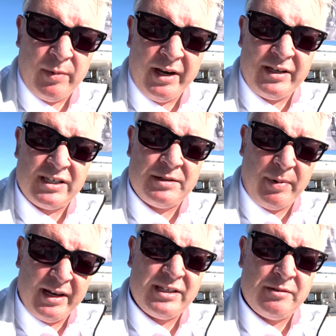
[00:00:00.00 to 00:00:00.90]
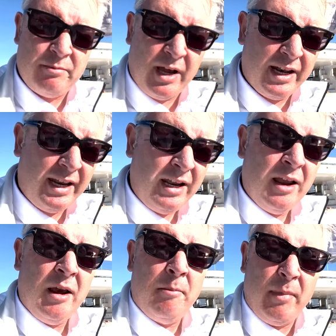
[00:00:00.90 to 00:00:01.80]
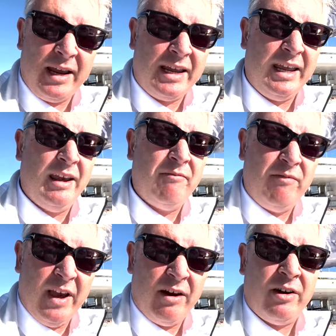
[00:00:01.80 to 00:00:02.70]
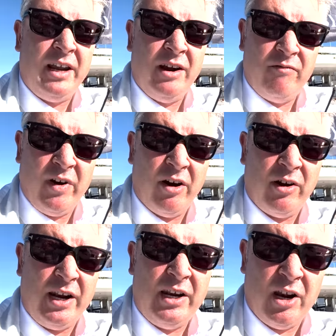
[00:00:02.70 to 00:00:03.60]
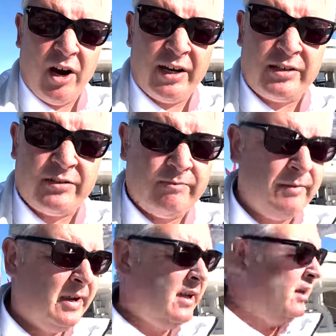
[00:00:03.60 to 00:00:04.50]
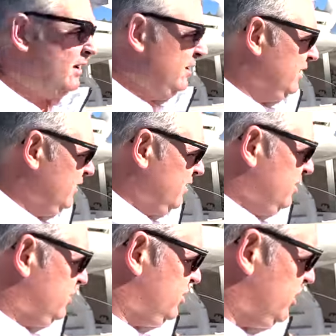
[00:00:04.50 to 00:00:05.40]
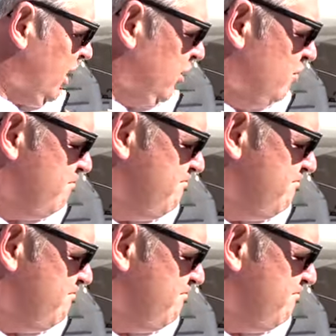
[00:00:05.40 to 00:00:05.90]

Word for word: me to spend some money making it very, very nice. So